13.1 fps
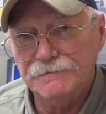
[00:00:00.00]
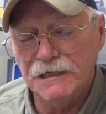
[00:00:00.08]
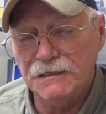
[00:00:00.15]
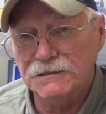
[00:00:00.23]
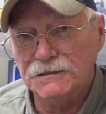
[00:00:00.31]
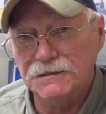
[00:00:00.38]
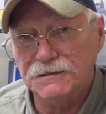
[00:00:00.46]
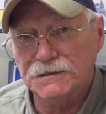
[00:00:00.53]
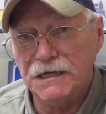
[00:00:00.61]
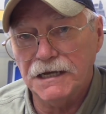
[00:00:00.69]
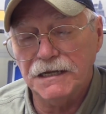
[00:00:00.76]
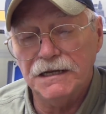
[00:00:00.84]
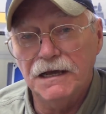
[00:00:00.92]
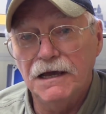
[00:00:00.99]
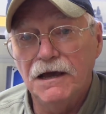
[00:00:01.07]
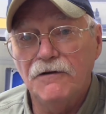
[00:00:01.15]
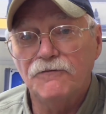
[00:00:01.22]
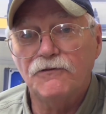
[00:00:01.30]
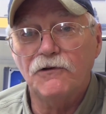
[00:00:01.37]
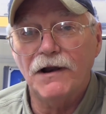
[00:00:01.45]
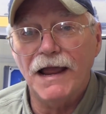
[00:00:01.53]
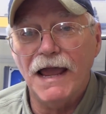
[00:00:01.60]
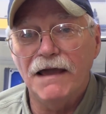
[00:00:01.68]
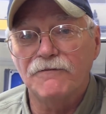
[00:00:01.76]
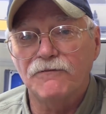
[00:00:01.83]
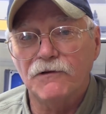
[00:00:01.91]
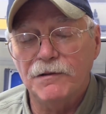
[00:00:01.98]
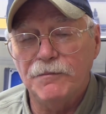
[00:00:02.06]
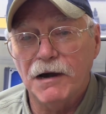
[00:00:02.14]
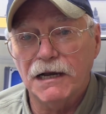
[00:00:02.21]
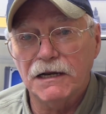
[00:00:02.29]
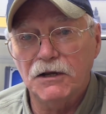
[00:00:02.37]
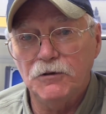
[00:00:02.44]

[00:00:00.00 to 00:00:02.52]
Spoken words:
Instaset for everybody